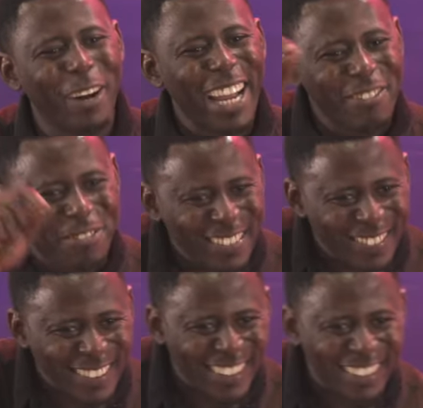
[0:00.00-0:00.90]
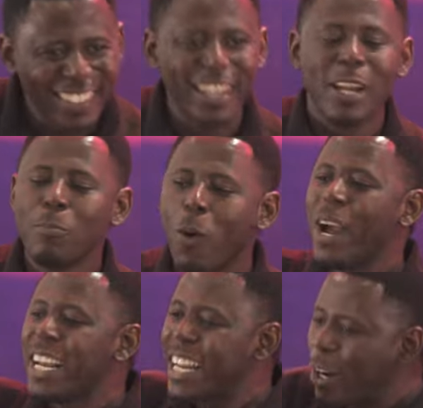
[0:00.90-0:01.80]
for everything. But
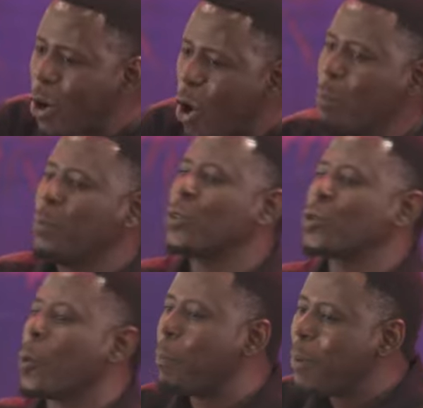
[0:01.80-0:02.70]
when it comes to